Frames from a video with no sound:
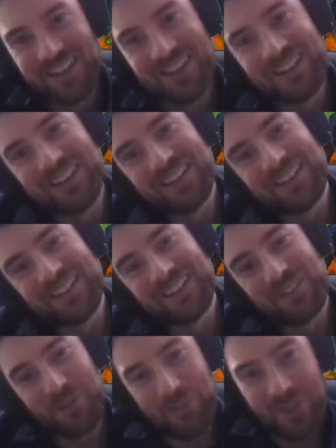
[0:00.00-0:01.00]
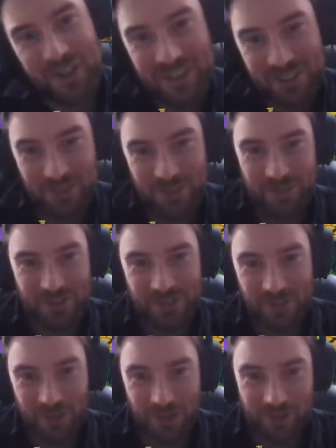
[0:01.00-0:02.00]
Oh, we're pretty desperate for a
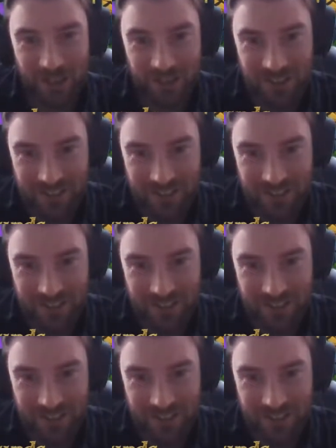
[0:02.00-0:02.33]
Swipe now.